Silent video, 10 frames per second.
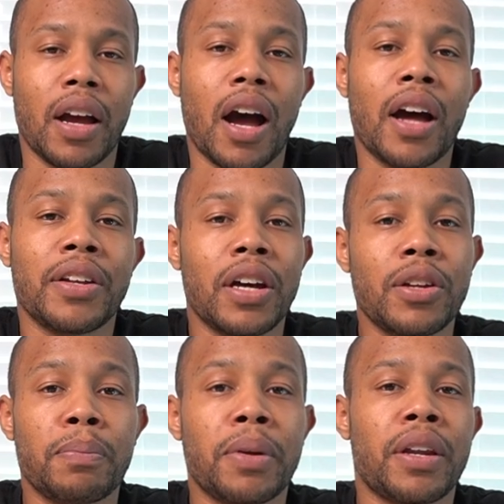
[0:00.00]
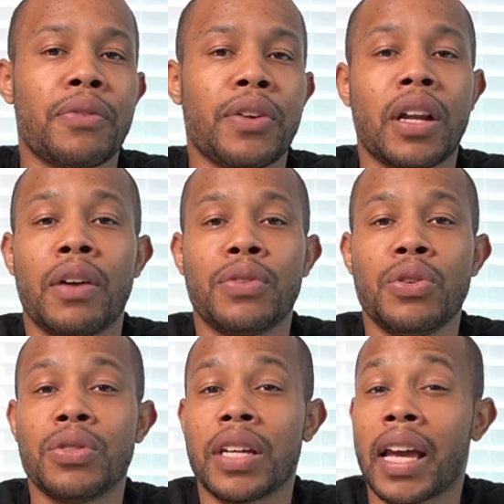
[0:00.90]
Another benefit of
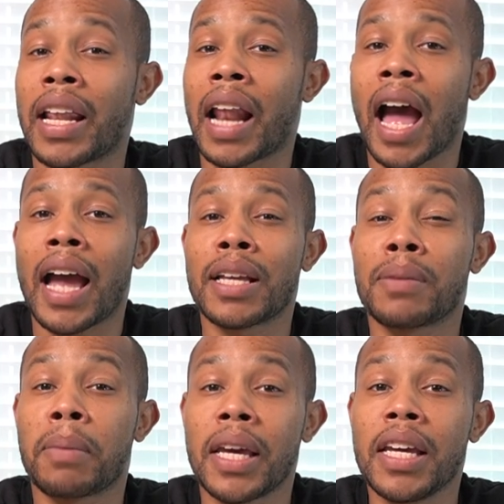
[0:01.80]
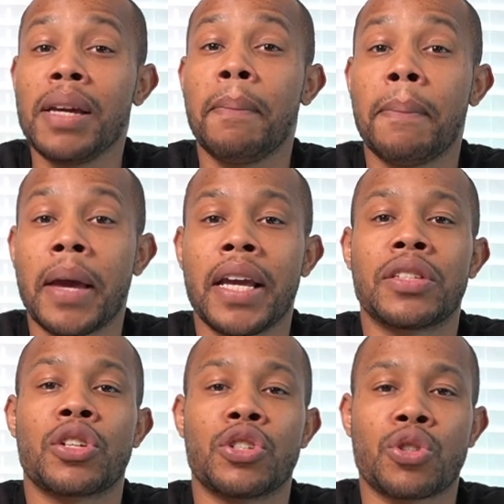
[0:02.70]
using an
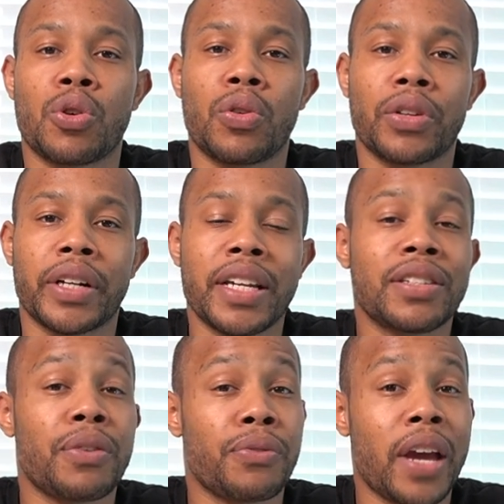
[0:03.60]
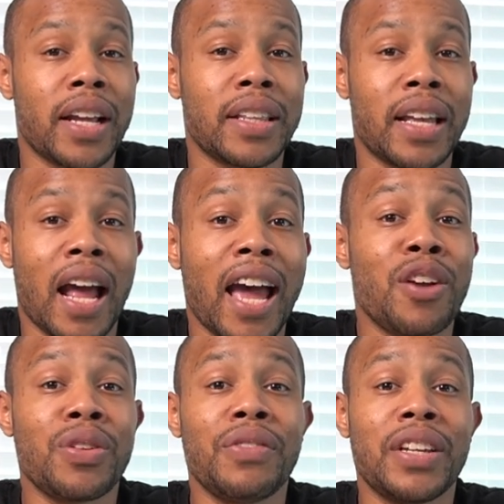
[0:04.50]
IP-based controller is the fact that I
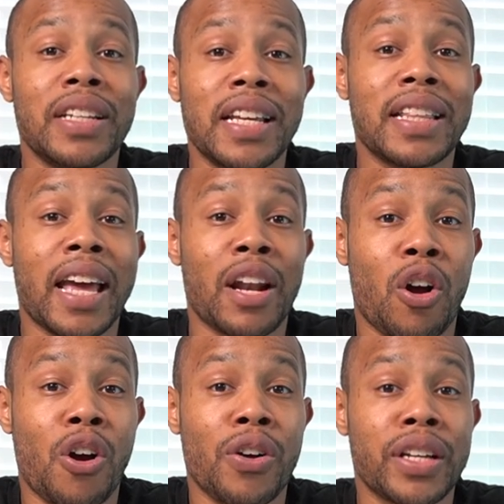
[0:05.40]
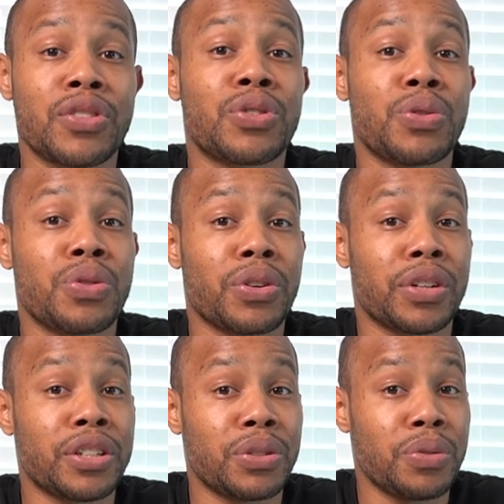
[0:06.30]
don't even need that
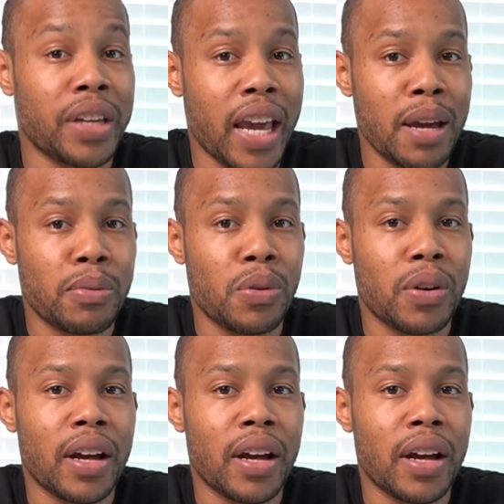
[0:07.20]
RS-232 cable.